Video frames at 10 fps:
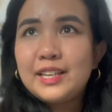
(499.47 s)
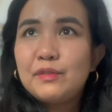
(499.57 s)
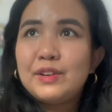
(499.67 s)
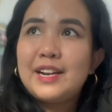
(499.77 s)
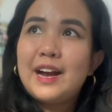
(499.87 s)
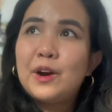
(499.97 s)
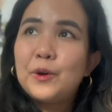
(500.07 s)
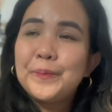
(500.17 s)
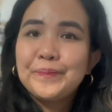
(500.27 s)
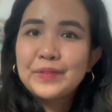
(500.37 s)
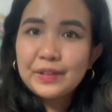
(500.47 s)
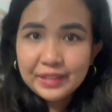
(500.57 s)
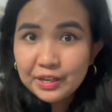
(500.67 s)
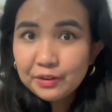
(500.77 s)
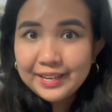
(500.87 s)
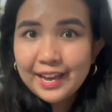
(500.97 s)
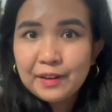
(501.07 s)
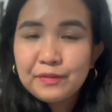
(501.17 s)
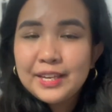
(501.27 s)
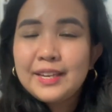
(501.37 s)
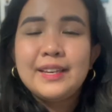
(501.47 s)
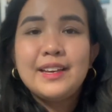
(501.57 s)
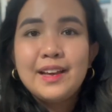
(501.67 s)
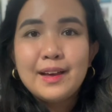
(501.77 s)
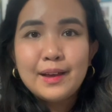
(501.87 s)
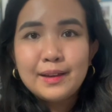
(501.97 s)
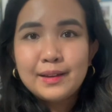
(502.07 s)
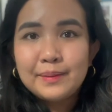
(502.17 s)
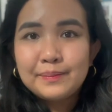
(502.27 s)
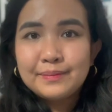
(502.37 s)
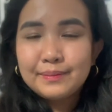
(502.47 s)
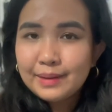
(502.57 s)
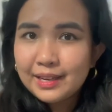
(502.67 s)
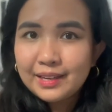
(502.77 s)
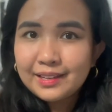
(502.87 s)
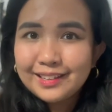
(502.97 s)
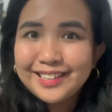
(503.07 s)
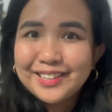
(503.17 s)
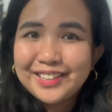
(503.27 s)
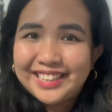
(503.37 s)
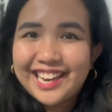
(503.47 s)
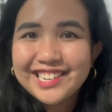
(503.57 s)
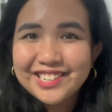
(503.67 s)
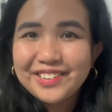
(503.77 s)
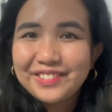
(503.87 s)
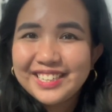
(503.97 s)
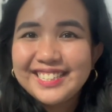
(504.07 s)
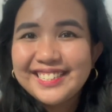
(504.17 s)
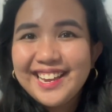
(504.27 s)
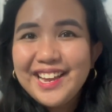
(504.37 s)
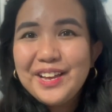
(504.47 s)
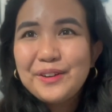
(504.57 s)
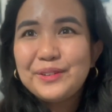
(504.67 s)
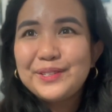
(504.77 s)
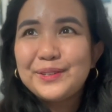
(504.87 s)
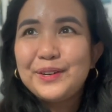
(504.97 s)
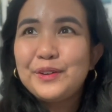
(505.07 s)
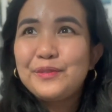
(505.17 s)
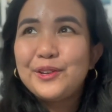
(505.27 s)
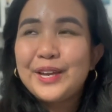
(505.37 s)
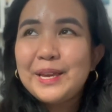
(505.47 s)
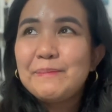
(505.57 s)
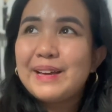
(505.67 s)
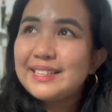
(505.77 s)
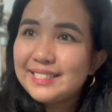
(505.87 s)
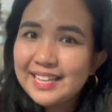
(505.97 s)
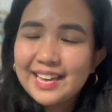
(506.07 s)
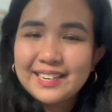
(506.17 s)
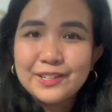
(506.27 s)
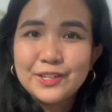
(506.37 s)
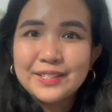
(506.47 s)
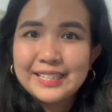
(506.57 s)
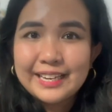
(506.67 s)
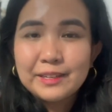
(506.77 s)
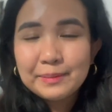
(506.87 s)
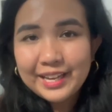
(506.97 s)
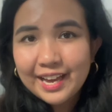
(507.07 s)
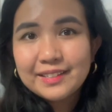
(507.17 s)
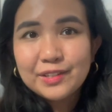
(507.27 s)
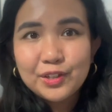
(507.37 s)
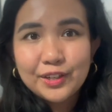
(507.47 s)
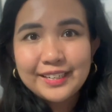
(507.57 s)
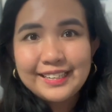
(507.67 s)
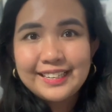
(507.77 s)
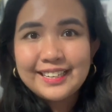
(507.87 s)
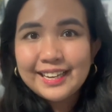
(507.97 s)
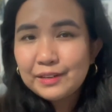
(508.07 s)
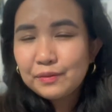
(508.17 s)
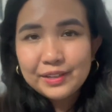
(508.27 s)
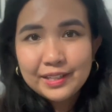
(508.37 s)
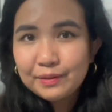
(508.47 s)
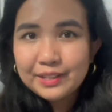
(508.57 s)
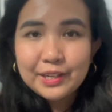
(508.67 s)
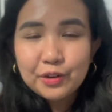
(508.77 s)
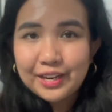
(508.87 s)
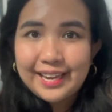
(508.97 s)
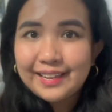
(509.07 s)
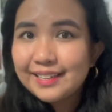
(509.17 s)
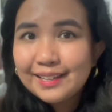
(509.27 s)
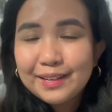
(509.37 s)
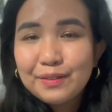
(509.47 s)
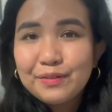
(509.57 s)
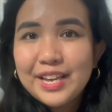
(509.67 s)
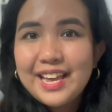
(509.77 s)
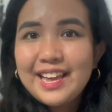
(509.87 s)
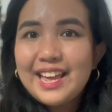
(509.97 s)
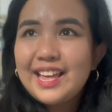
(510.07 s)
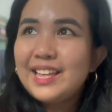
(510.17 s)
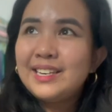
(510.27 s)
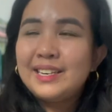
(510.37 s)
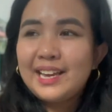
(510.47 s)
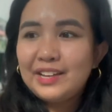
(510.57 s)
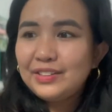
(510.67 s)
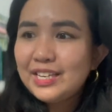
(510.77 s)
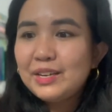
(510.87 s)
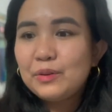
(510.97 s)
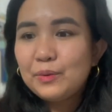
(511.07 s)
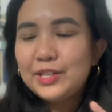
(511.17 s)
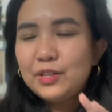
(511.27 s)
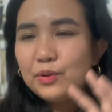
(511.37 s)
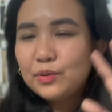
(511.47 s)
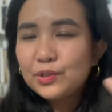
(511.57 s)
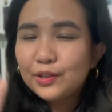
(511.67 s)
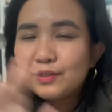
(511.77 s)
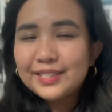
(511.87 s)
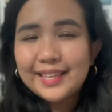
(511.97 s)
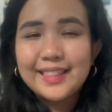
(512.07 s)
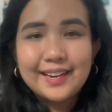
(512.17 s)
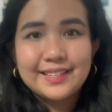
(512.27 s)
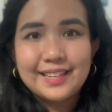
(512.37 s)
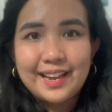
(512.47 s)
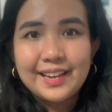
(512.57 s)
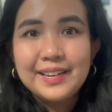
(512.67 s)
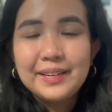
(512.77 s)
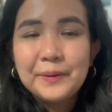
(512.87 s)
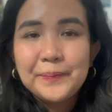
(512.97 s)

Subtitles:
given how theory heavy my collection was sort of looking past that and just getting my hands dirty, getting really, really creative. And I think when you sort of set that aside,